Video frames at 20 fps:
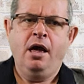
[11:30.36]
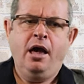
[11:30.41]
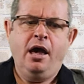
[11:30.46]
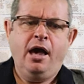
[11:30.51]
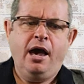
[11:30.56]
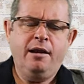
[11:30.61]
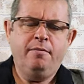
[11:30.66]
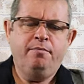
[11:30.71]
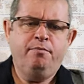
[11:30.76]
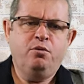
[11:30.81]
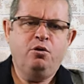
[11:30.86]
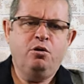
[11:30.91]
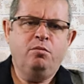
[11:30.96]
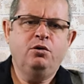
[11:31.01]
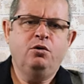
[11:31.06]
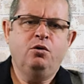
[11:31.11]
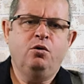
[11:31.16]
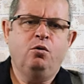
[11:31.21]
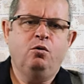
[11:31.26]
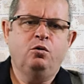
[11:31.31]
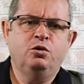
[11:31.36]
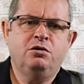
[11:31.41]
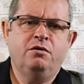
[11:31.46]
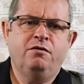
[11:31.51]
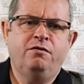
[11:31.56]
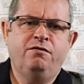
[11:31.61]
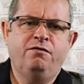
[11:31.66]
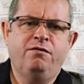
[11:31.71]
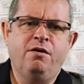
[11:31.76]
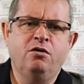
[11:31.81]
And probably also
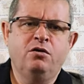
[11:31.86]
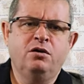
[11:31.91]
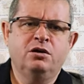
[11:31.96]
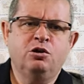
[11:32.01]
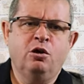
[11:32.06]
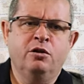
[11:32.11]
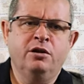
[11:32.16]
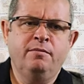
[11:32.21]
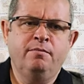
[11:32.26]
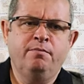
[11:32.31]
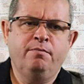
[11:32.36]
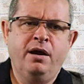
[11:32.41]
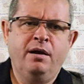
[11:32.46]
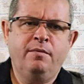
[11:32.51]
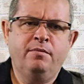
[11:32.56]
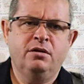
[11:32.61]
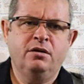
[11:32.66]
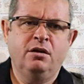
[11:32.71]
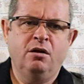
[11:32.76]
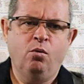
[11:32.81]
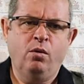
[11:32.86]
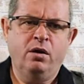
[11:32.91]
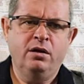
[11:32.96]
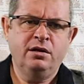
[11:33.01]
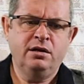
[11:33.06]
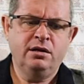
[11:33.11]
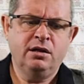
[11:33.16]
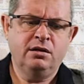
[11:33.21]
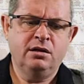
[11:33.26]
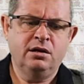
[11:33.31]
focus on impairment. Now, one
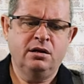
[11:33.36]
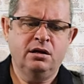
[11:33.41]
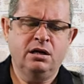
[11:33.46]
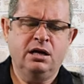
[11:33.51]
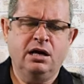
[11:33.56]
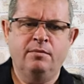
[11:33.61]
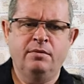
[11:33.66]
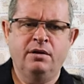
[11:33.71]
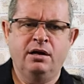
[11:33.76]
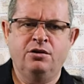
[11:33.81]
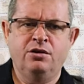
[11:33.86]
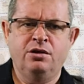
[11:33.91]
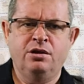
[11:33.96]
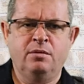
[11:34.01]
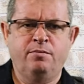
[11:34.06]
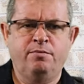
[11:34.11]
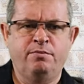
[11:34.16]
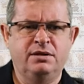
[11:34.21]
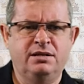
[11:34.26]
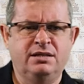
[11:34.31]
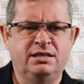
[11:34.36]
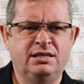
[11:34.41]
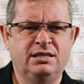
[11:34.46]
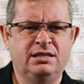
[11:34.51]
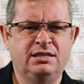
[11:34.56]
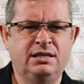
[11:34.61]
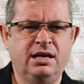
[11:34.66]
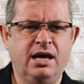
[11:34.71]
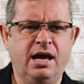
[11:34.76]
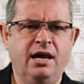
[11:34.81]
thing that didn't come out yet per
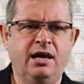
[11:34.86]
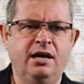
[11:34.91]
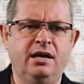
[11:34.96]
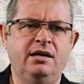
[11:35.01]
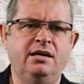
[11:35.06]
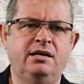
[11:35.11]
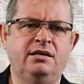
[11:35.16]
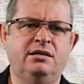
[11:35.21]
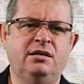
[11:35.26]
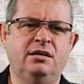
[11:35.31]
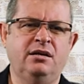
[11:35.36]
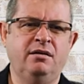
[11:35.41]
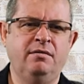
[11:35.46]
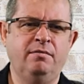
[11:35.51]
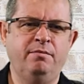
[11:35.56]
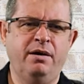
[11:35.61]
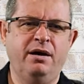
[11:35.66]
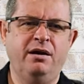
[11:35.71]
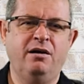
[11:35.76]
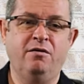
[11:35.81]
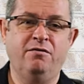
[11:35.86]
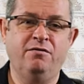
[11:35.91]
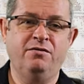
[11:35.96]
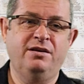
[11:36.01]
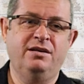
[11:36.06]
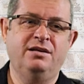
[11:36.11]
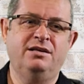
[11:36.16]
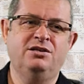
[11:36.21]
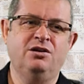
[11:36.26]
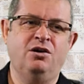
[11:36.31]
se is the impact of
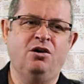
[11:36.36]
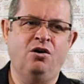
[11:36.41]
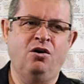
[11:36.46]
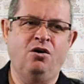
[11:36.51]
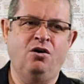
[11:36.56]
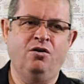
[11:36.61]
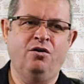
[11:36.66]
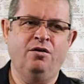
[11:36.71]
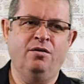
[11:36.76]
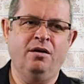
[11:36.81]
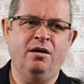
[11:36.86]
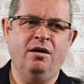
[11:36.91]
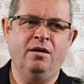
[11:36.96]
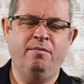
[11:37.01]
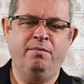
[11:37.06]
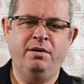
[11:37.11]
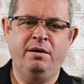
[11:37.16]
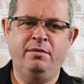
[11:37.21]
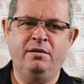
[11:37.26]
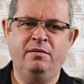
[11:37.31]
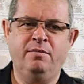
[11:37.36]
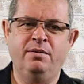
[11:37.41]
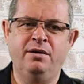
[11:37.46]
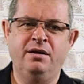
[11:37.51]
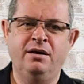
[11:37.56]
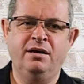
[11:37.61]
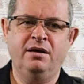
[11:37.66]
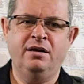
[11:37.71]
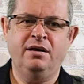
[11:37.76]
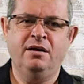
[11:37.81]
this on people
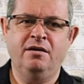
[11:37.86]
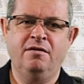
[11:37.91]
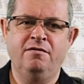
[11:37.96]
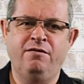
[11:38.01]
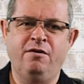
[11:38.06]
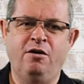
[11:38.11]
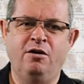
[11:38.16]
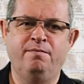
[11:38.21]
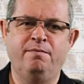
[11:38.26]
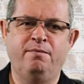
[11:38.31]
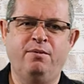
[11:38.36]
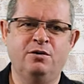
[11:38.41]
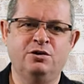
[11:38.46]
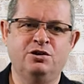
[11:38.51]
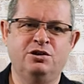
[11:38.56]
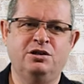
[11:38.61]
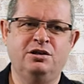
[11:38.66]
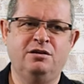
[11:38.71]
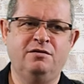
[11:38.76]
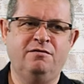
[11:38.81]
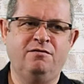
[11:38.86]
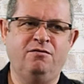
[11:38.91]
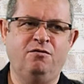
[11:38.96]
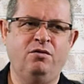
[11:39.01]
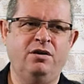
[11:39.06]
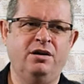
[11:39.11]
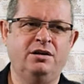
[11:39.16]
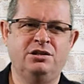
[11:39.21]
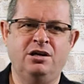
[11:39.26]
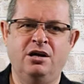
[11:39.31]
being found positive for,
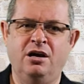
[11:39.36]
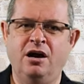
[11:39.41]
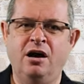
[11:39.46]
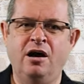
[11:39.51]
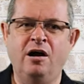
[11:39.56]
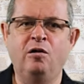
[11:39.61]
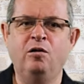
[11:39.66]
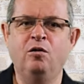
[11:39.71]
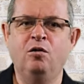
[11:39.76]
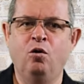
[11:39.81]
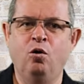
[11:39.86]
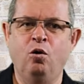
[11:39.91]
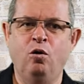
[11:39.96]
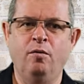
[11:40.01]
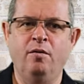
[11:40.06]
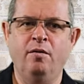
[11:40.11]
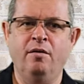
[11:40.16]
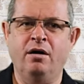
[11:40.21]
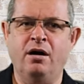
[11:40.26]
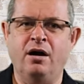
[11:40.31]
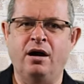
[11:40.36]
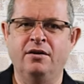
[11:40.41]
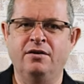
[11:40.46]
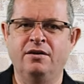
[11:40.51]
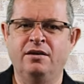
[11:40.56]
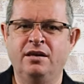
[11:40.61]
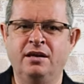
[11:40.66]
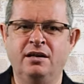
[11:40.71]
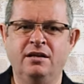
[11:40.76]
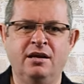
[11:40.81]
let's say, alcohol. I
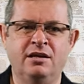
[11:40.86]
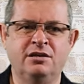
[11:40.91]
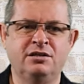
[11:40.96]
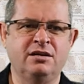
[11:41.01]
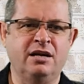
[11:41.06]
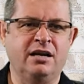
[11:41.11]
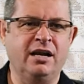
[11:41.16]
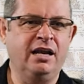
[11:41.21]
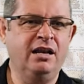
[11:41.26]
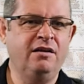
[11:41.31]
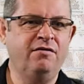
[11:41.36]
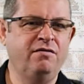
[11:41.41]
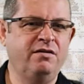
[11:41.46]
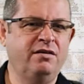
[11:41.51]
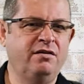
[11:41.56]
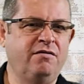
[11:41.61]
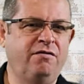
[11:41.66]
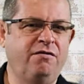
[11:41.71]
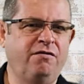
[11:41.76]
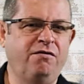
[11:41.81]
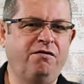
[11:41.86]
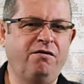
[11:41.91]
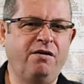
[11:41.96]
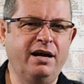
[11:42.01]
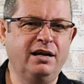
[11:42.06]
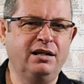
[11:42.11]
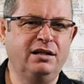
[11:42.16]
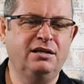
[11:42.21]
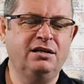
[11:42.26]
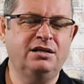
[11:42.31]
think there's relevant
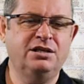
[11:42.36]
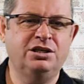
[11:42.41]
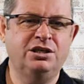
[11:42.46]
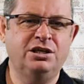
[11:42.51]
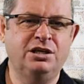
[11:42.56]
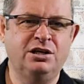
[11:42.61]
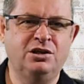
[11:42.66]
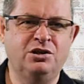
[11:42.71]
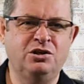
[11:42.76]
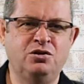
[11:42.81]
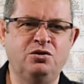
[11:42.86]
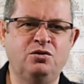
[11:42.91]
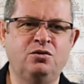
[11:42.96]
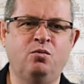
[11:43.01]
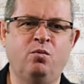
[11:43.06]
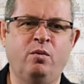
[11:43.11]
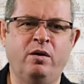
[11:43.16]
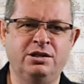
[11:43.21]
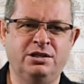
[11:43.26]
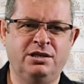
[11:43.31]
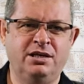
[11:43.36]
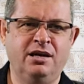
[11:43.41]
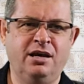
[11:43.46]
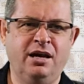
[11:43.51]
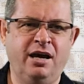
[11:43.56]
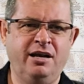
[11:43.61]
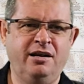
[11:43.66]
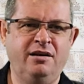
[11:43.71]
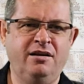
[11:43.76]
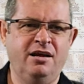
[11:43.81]
factors here too. Once
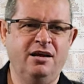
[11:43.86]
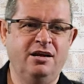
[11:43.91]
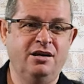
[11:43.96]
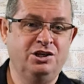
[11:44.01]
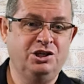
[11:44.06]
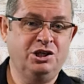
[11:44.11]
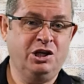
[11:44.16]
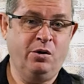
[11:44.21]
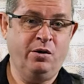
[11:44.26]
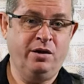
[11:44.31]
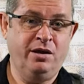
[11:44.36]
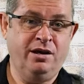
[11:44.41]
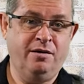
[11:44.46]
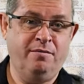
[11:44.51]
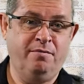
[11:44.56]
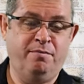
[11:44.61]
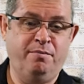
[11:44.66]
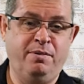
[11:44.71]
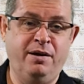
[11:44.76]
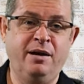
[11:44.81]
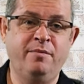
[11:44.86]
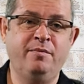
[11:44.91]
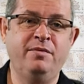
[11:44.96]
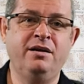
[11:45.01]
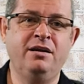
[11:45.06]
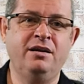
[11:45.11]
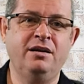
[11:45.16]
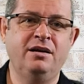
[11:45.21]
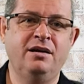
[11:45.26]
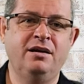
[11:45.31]
again, showing
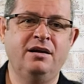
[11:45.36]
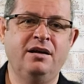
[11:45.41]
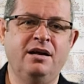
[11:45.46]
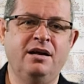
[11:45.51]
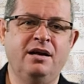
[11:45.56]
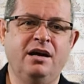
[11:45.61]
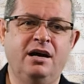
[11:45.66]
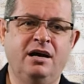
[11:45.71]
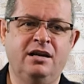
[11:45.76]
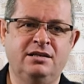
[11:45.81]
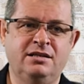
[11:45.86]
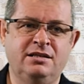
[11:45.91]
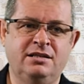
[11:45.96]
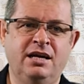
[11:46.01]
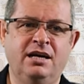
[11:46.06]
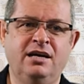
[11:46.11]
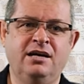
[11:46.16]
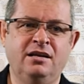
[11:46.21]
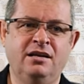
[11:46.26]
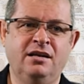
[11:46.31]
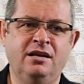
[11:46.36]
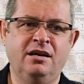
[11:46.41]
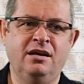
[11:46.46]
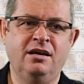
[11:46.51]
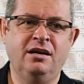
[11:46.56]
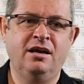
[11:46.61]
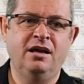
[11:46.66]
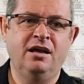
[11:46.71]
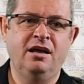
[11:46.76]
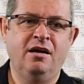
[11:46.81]
impairment. And
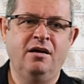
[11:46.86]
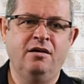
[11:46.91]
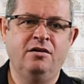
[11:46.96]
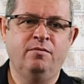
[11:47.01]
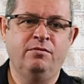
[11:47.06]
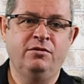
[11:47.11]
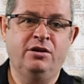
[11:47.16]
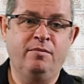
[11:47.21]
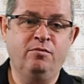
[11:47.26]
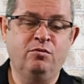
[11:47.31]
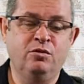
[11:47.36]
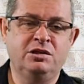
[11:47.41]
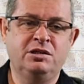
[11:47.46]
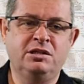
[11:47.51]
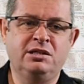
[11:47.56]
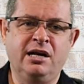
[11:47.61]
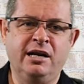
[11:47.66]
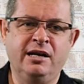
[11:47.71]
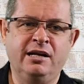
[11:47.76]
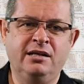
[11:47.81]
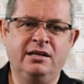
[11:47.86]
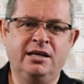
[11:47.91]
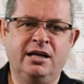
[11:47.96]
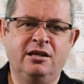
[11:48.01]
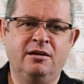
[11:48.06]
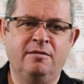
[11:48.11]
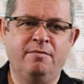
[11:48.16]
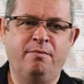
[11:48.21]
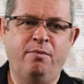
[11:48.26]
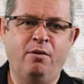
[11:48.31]
secondly, demonstrating that
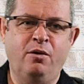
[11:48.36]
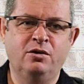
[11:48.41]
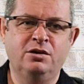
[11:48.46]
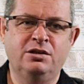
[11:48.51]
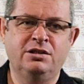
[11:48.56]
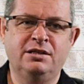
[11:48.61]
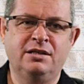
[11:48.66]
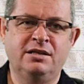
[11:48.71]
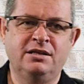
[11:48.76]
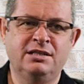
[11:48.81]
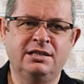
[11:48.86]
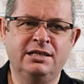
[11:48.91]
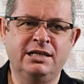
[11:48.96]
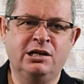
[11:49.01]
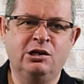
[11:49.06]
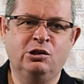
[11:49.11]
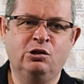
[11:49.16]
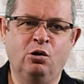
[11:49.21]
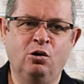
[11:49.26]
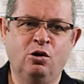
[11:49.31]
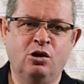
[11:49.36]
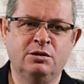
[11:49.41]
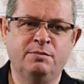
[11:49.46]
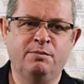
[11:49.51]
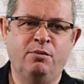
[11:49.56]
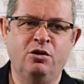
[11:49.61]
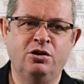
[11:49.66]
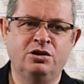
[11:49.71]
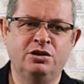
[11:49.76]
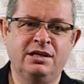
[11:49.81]
the policy, the zero tolerance
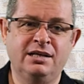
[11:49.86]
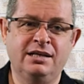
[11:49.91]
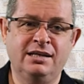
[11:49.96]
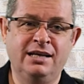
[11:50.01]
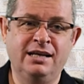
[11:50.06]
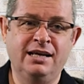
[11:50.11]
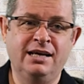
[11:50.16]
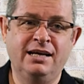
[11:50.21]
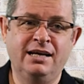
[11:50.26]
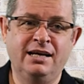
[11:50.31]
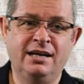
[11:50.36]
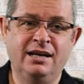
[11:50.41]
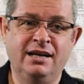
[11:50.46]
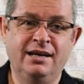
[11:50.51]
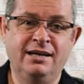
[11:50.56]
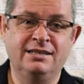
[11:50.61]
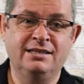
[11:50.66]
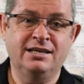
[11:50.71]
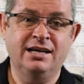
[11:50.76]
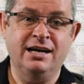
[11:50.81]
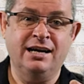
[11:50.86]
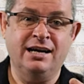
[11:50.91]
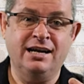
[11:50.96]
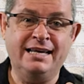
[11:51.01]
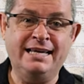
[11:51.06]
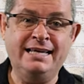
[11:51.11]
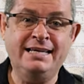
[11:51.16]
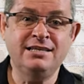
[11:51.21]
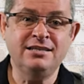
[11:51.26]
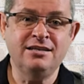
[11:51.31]
policy indeed, is
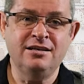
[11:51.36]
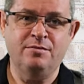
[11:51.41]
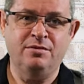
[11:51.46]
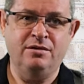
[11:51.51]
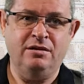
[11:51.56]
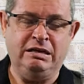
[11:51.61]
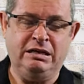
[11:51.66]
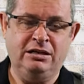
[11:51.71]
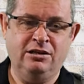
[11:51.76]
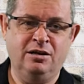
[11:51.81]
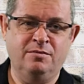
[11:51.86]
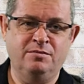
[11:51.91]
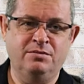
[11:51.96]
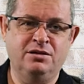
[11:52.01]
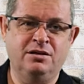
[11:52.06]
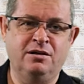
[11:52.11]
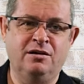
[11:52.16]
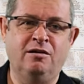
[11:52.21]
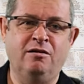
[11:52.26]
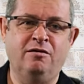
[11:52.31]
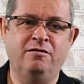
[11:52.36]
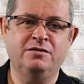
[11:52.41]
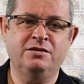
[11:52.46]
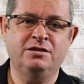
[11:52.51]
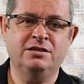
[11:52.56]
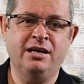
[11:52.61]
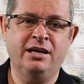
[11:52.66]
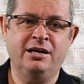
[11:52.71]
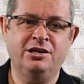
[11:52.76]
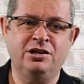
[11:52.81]
reasonable in terms of
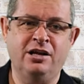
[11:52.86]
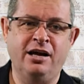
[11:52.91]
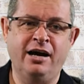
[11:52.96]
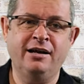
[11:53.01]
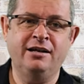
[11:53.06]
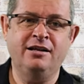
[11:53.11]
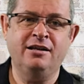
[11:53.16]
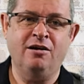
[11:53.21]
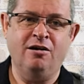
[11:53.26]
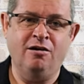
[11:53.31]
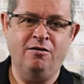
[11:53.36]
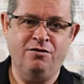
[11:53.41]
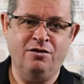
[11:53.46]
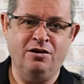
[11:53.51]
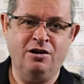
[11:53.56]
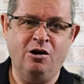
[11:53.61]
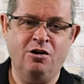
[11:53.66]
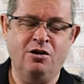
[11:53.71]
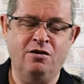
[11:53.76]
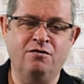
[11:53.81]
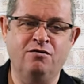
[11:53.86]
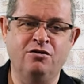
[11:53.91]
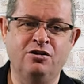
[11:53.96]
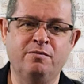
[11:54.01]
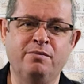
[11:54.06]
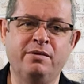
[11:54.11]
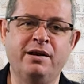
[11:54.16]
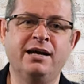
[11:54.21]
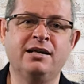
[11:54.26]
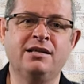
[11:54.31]
Schedule 8 of the Code of Good
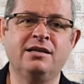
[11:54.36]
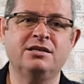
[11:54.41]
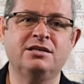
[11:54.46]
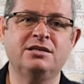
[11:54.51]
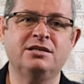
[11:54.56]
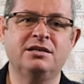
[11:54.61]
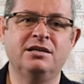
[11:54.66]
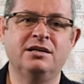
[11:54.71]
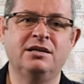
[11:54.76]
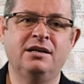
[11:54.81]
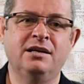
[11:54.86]
Practice.